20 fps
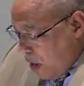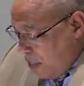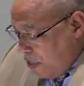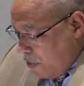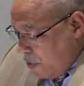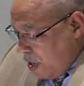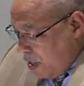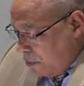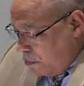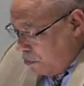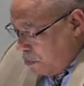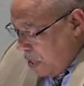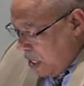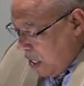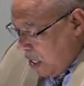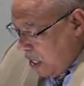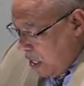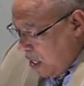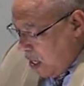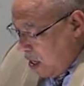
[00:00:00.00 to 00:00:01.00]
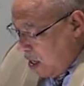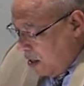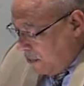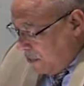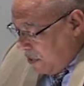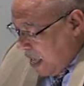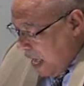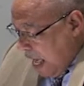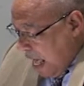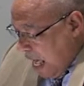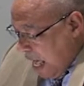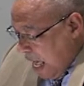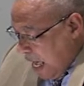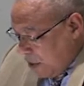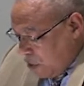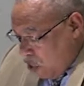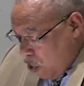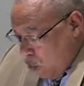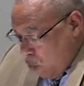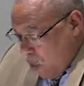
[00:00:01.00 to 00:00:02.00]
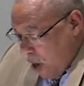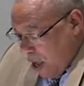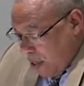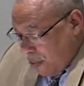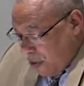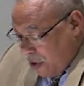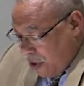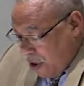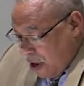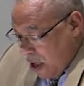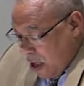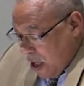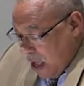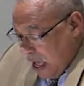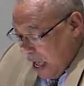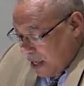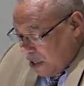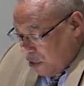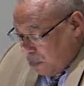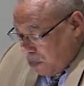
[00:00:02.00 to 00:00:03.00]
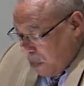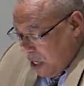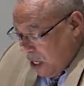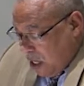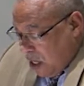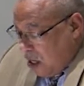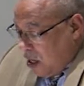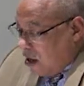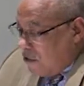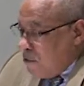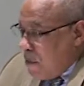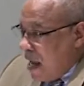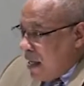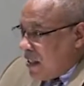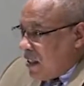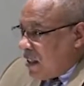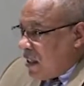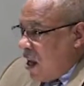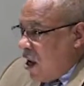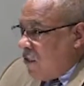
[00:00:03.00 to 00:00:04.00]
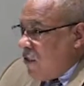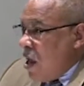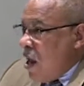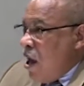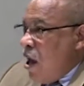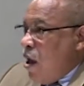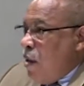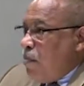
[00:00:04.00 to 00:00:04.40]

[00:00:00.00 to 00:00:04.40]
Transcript: whether it be of God or whether I speak of myself.